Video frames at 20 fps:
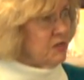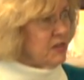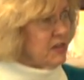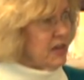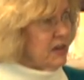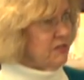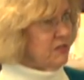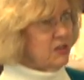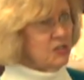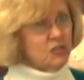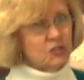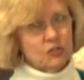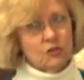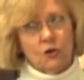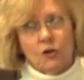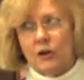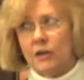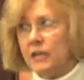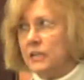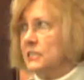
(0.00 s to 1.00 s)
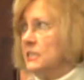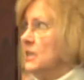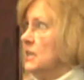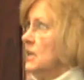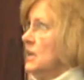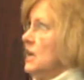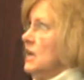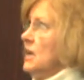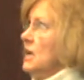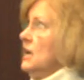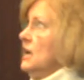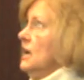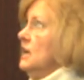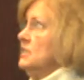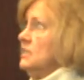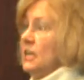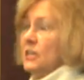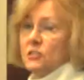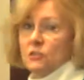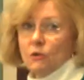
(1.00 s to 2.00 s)
psychotic features or is it
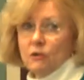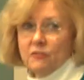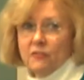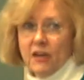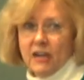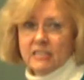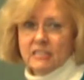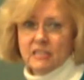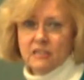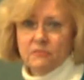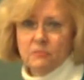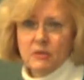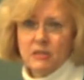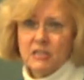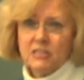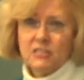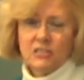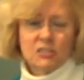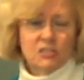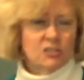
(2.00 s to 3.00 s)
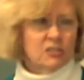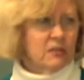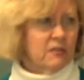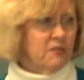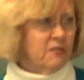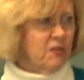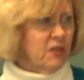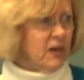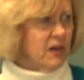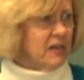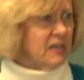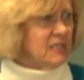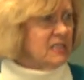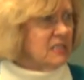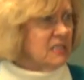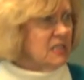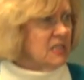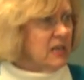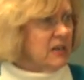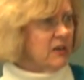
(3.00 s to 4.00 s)
schizoaffective because this is a very
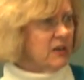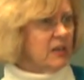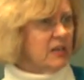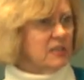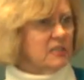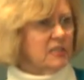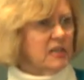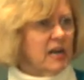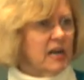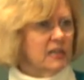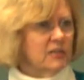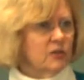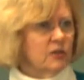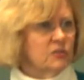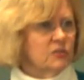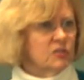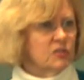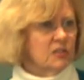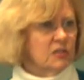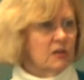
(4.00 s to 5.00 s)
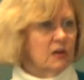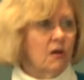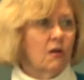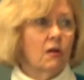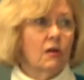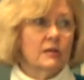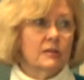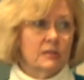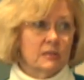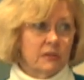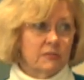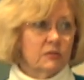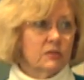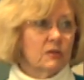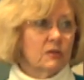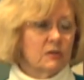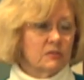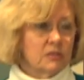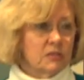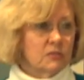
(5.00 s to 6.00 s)
serious diagnosis and a hard,
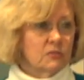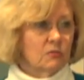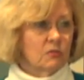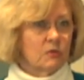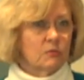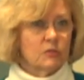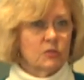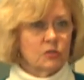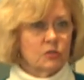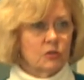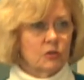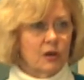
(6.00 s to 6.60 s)
difficult disorder. Would you